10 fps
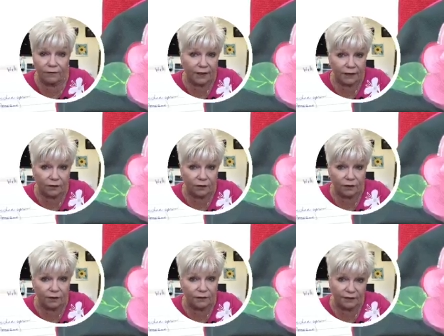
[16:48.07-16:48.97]
fine
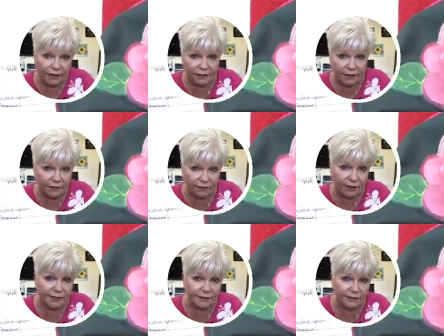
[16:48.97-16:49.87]
art, in case I
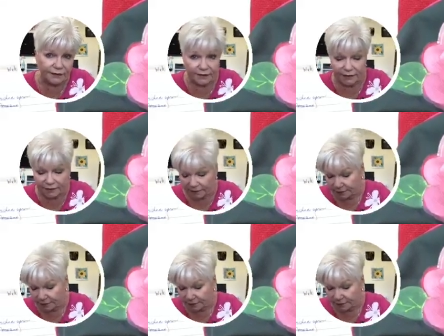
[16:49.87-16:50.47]
forgot to tell you.